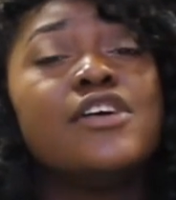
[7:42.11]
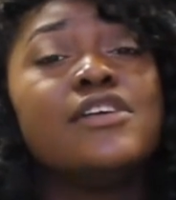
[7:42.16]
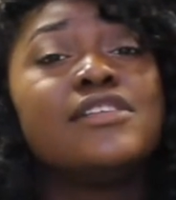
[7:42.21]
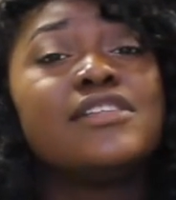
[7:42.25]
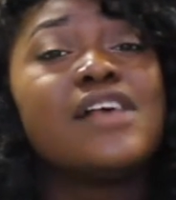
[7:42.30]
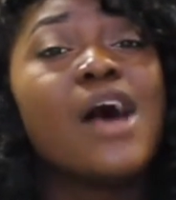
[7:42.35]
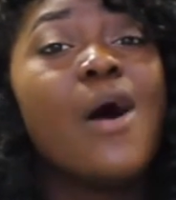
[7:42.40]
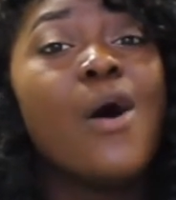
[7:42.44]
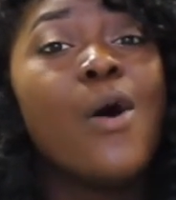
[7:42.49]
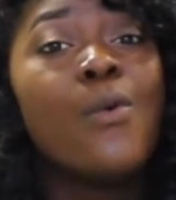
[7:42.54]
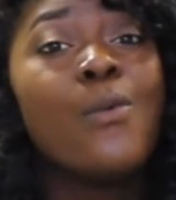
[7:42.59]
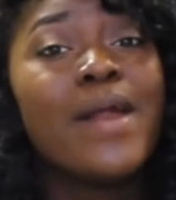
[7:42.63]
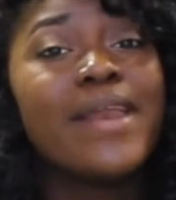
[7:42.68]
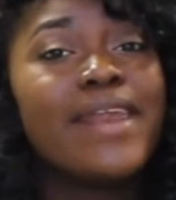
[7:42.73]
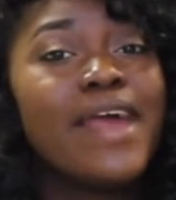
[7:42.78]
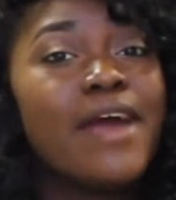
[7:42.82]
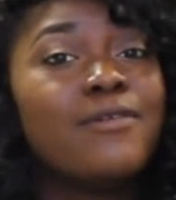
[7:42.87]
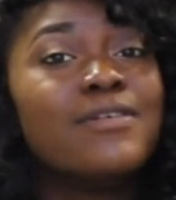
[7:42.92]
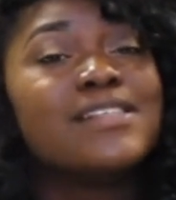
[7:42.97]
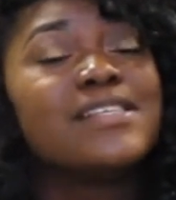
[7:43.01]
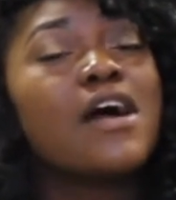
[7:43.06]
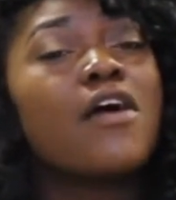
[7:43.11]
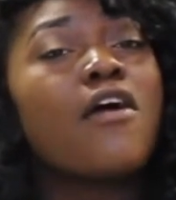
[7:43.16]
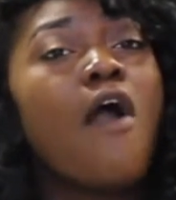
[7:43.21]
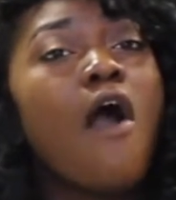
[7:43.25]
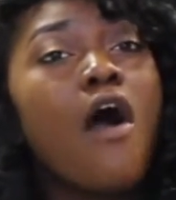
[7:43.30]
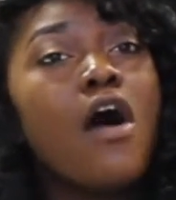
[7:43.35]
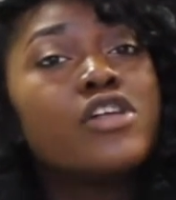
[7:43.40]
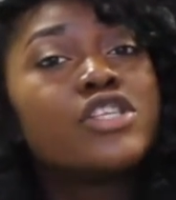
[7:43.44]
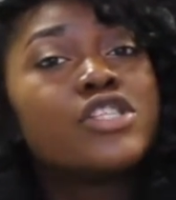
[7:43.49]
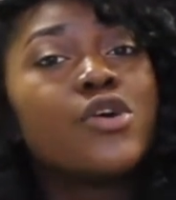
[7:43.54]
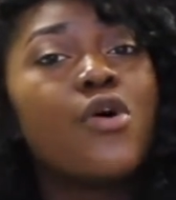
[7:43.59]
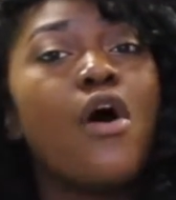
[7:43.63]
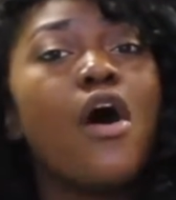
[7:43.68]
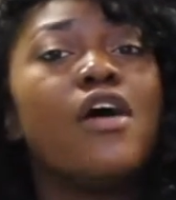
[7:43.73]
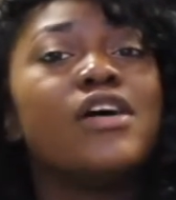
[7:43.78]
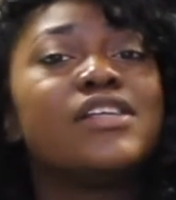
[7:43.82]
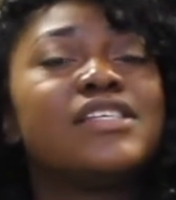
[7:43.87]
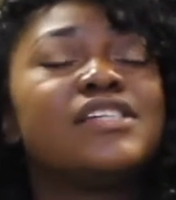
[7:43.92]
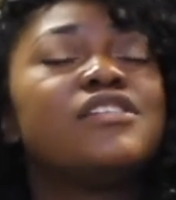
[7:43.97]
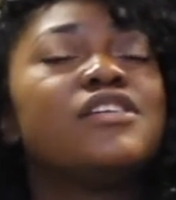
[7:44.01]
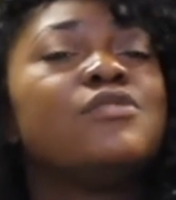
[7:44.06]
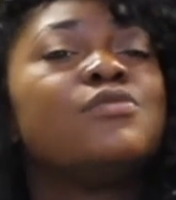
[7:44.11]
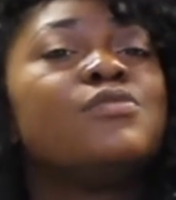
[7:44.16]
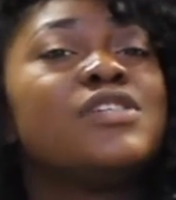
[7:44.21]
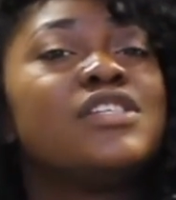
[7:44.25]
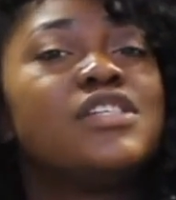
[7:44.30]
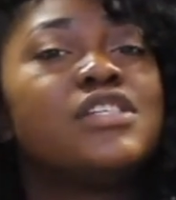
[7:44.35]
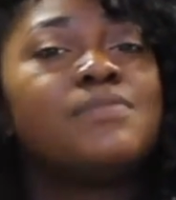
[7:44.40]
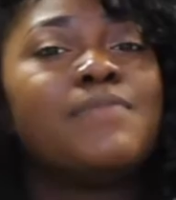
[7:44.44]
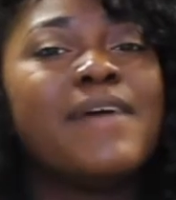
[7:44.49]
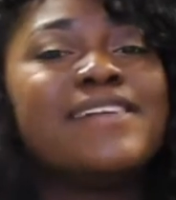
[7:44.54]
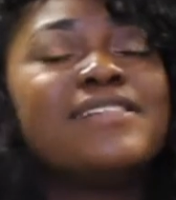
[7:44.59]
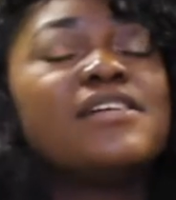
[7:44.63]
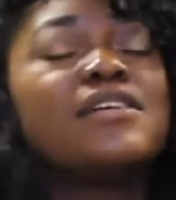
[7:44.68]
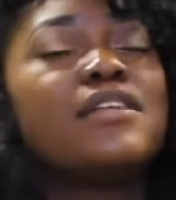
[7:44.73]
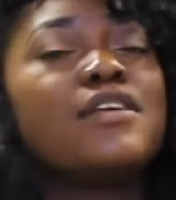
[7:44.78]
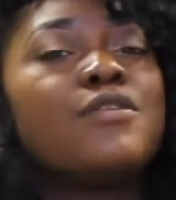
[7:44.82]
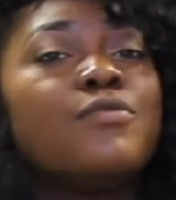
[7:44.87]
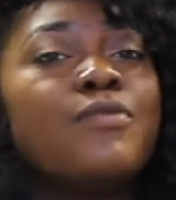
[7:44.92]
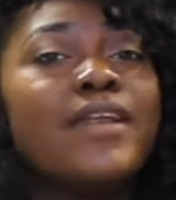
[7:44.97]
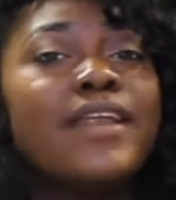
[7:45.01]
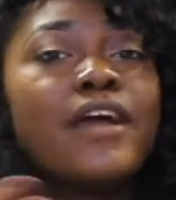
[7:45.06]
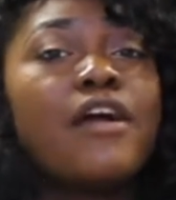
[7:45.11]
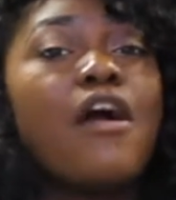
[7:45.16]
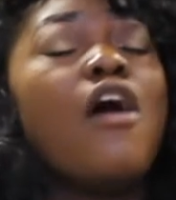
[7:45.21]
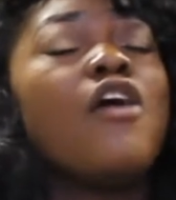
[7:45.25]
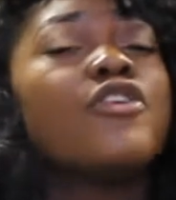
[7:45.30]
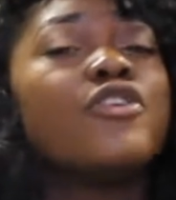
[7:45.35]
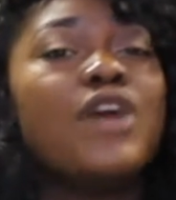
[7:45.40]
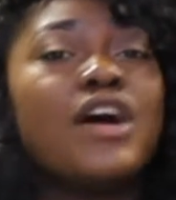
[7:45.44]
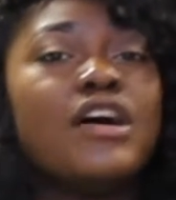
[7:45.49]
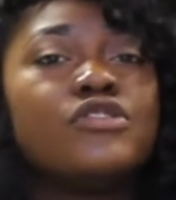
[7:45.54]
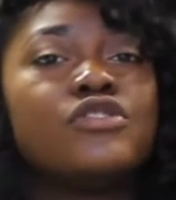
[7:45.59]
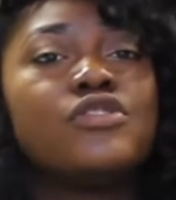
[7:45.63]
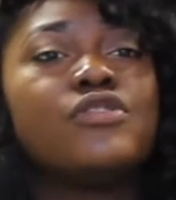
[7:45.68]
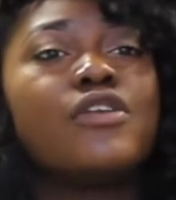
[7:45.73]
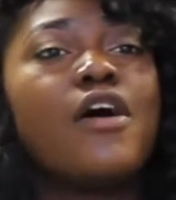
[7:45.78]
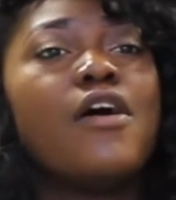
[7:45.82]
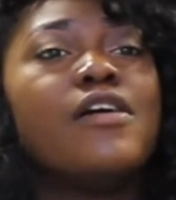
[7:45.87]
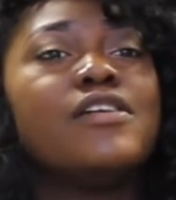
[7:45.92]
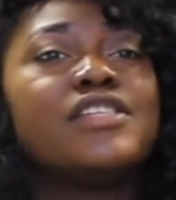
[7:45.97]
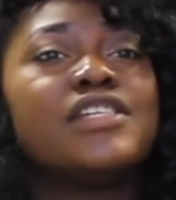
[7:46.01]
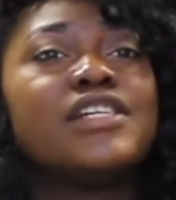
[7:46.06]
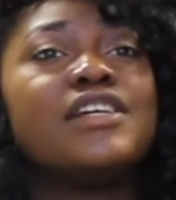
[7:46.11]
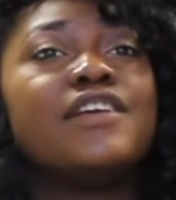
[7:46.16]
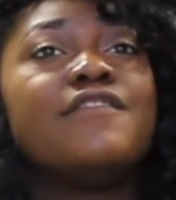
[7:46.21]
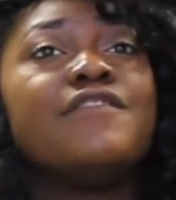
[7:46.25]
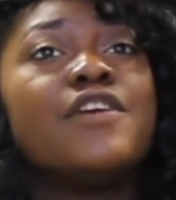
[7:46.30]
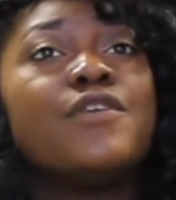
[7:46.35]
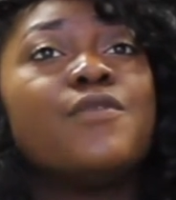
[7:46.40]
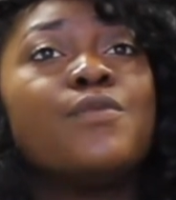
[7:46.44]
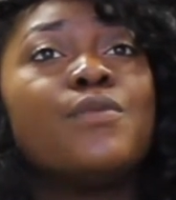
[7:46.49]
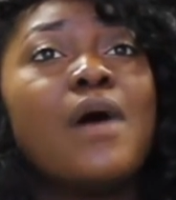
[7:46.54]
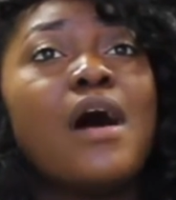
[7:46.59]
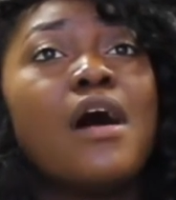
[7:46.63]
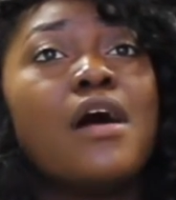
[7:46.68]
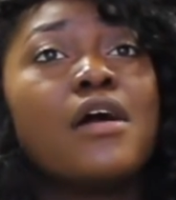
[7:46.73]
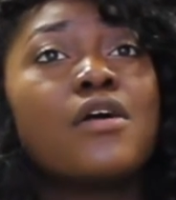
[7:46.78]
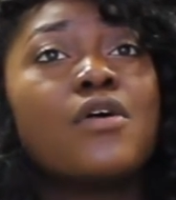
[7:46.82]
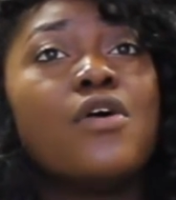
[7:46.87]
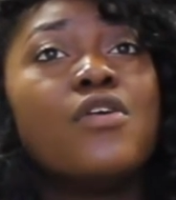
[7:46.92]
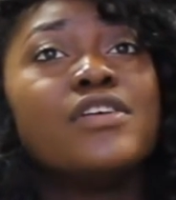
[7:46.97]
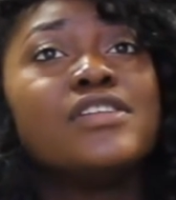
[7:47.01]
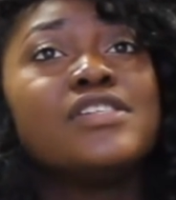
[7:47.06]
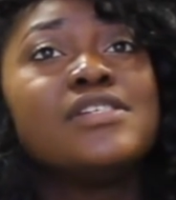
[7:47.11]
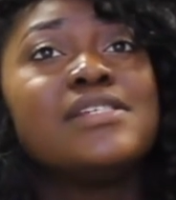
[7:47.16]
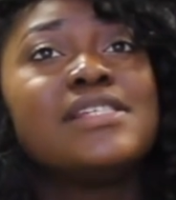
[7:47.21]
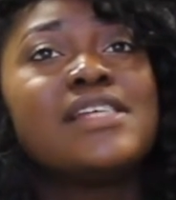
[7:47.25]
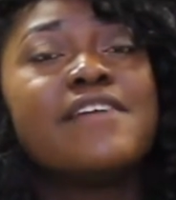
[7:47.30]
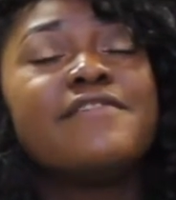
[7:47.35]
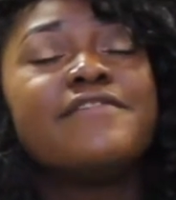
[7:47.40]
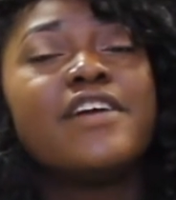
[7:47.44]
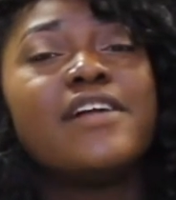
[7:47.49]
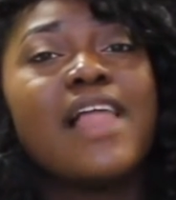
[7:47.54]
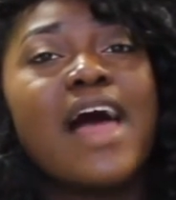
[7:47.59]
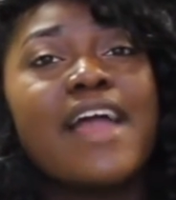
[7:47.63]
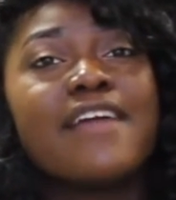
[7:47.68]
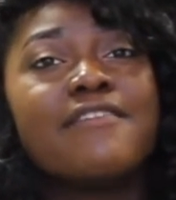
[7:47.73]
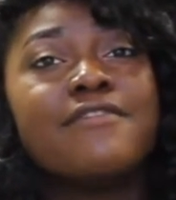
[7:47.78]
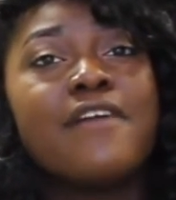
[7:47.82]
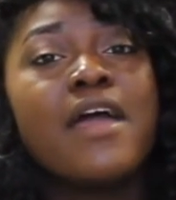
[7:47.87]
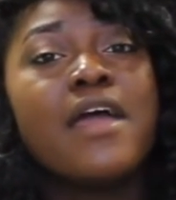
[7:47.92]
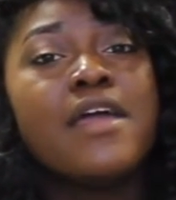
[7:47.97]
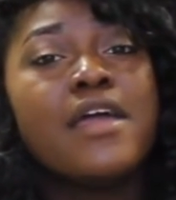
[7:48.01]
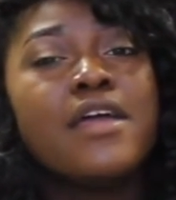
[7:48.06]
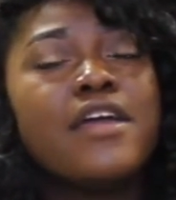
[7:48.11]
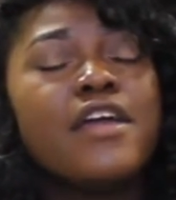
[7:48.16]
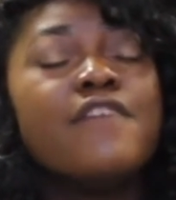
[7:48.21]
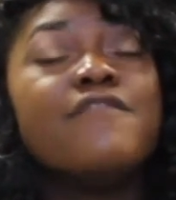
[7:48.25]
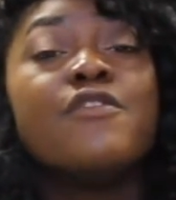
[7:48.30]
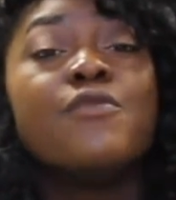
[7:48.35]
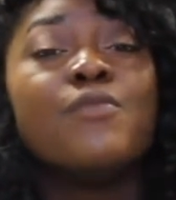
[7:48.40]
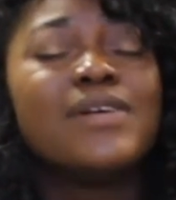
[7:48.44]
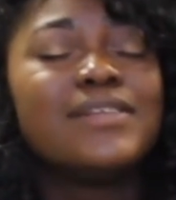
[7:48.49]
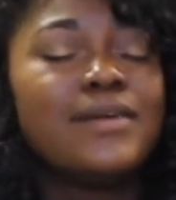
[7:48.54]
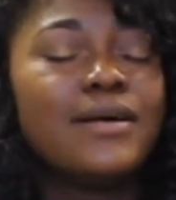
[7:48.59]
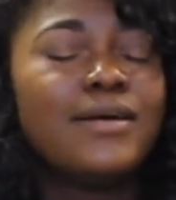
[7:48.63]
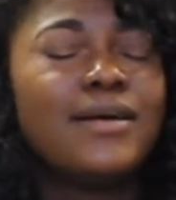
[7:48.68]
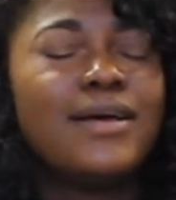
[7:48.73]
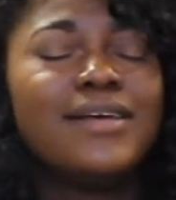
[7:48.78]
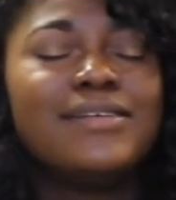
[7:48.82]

So when there was a call to altar, which is basically when they call you out to the altar if you are going to save your life, if you want